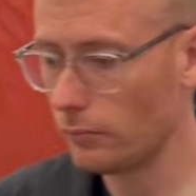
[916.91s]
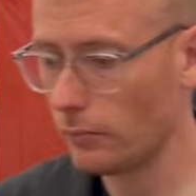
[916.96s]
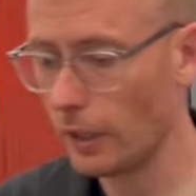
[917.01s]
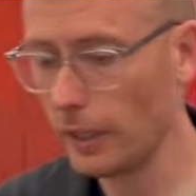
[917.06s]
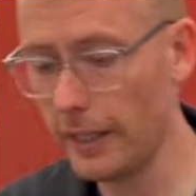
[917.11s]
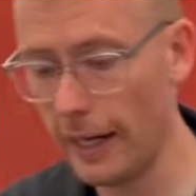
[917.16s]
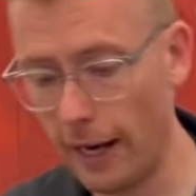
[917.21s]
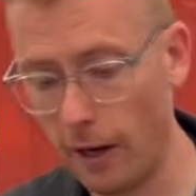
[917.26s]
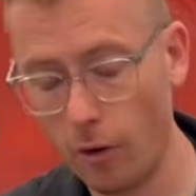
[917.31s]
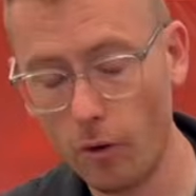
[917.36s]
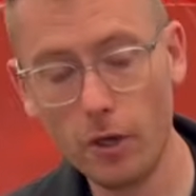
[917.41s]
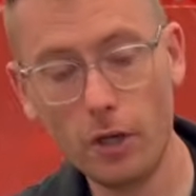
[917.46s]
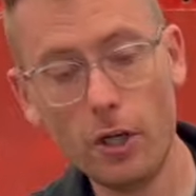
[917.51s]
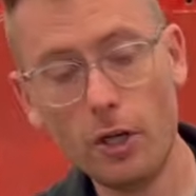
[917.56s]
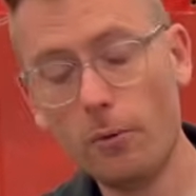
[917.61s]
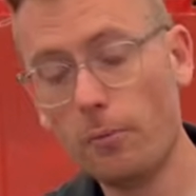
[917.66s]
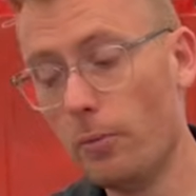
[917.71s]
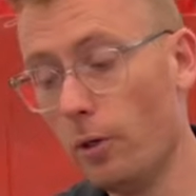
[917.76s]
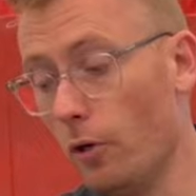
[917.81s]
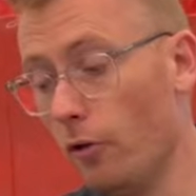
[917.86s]
Now,
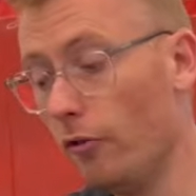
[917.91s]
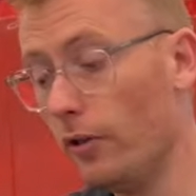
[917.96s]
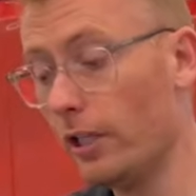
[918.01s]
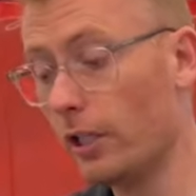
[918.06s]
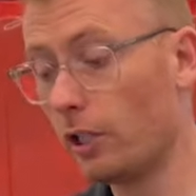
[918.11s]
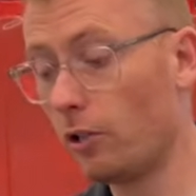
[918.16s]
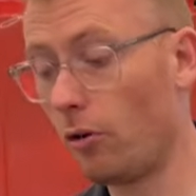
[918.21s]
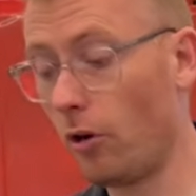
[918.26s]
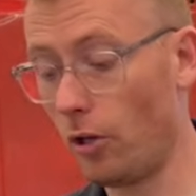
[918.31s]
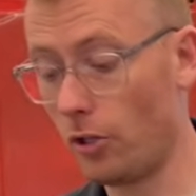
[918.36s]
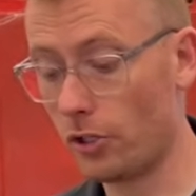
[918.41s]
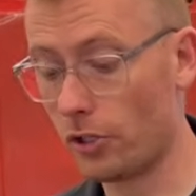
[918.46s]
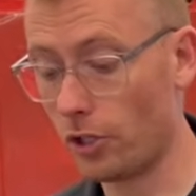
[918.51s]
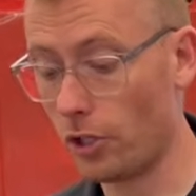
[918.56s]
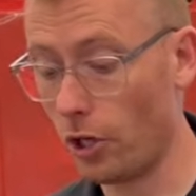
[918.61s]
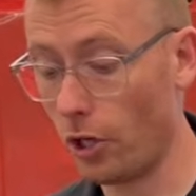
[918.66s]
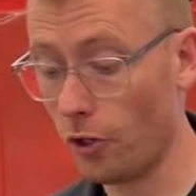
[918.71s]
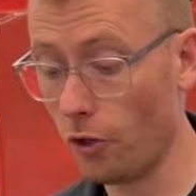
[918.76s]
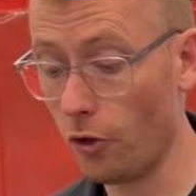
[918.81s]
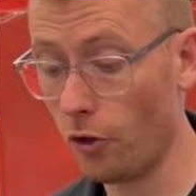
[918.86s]
moving across
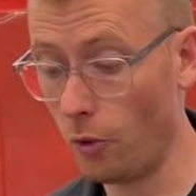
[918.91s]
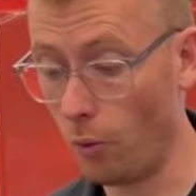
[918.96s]
another